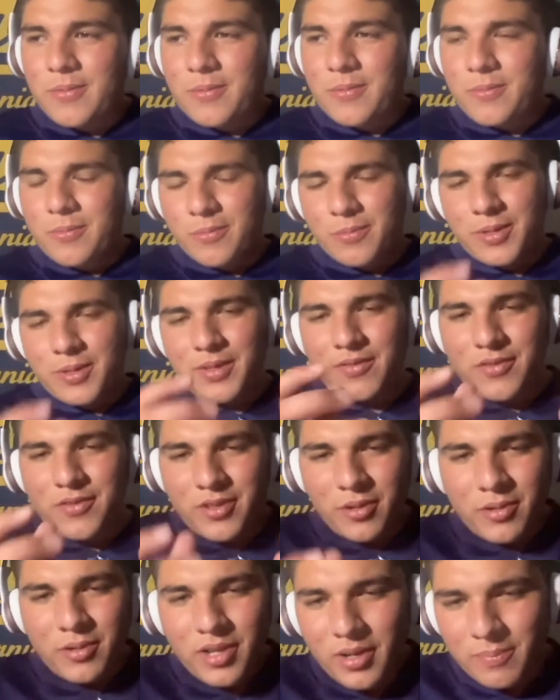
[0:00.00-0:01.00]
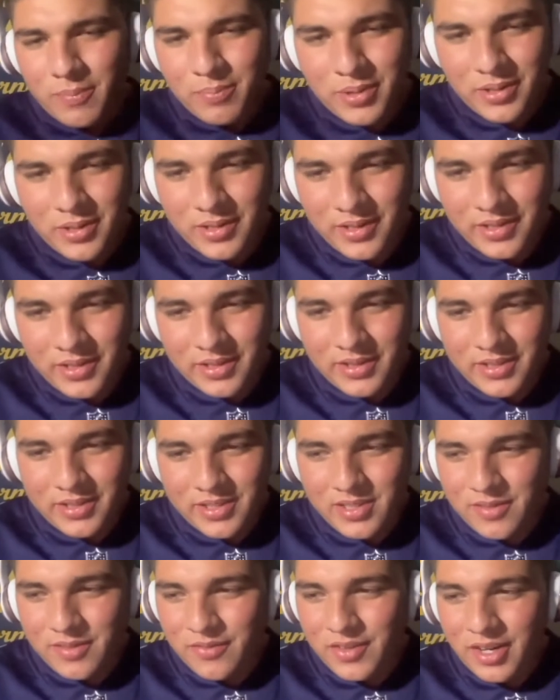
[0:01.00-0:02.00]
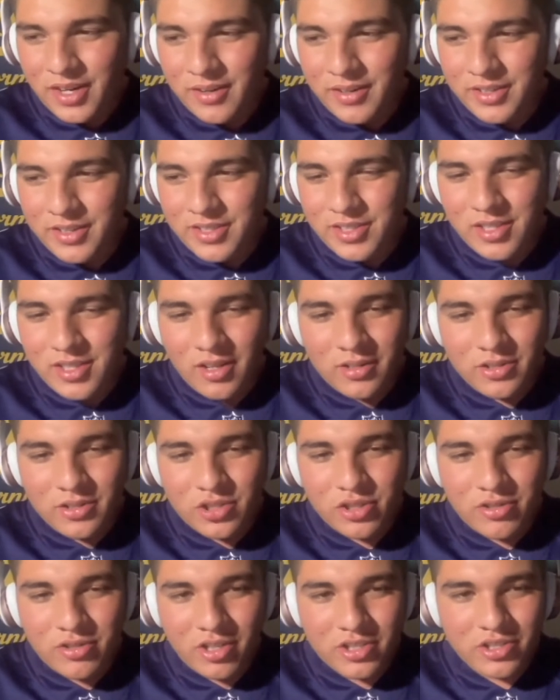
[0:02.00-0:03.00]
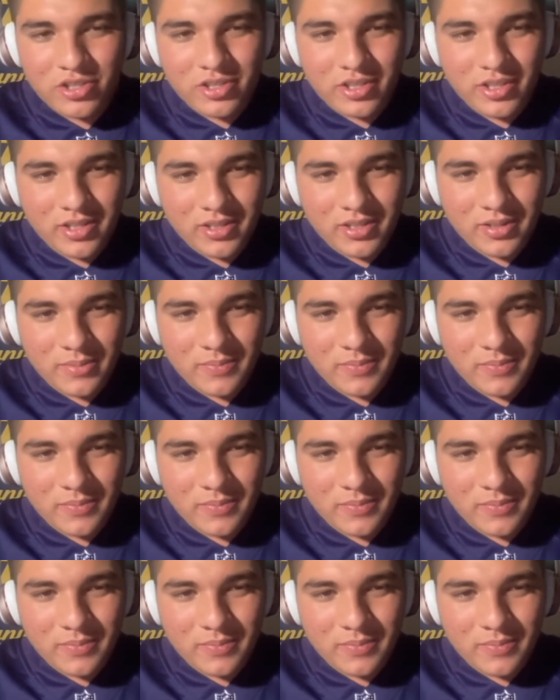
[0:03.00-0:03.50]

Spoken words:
we've grown up in this very solid structure.